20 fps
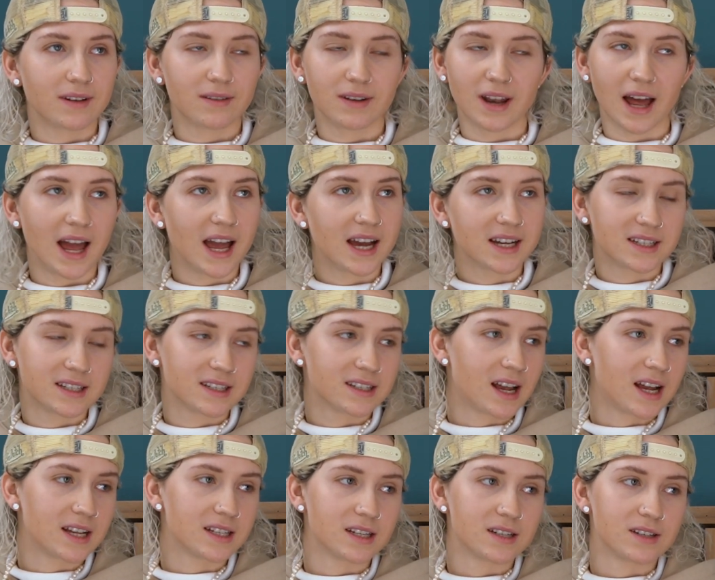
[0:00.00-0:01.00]
like
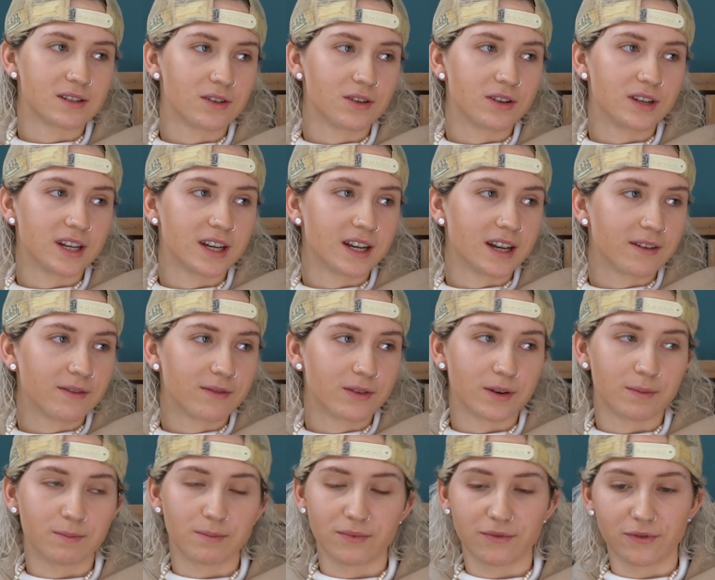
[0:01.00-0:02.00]
exercise is good in it
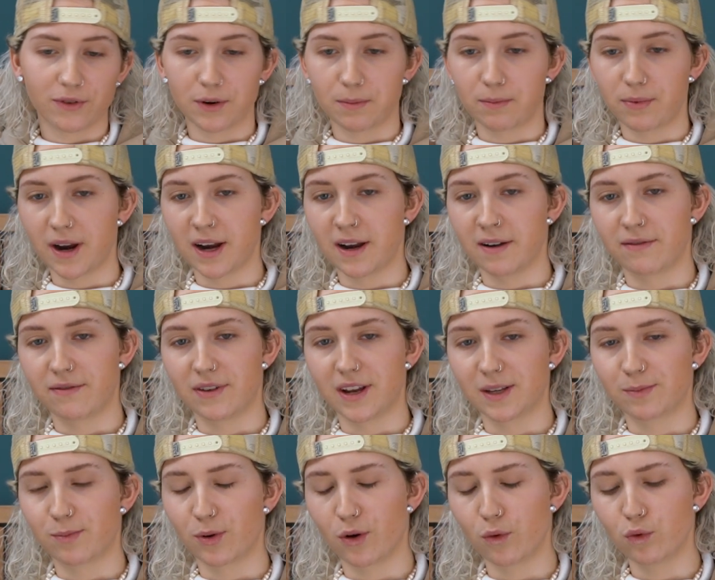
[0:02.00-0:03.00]
for the brain and things,
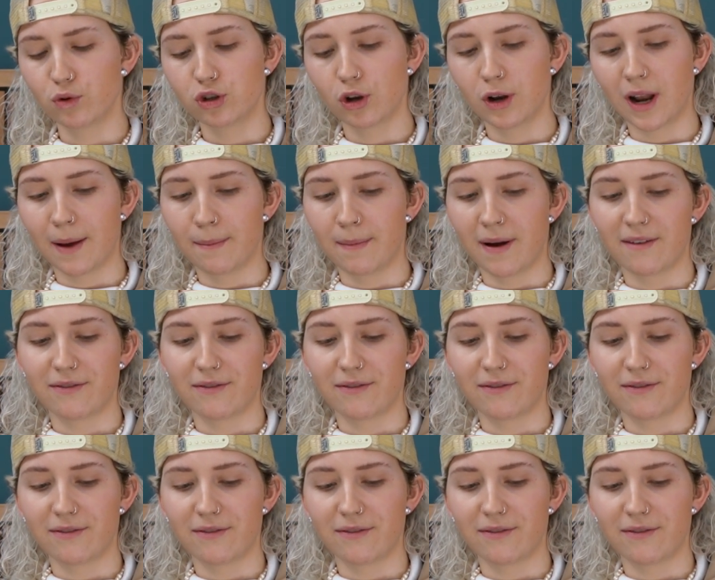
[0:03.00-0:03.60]
but also like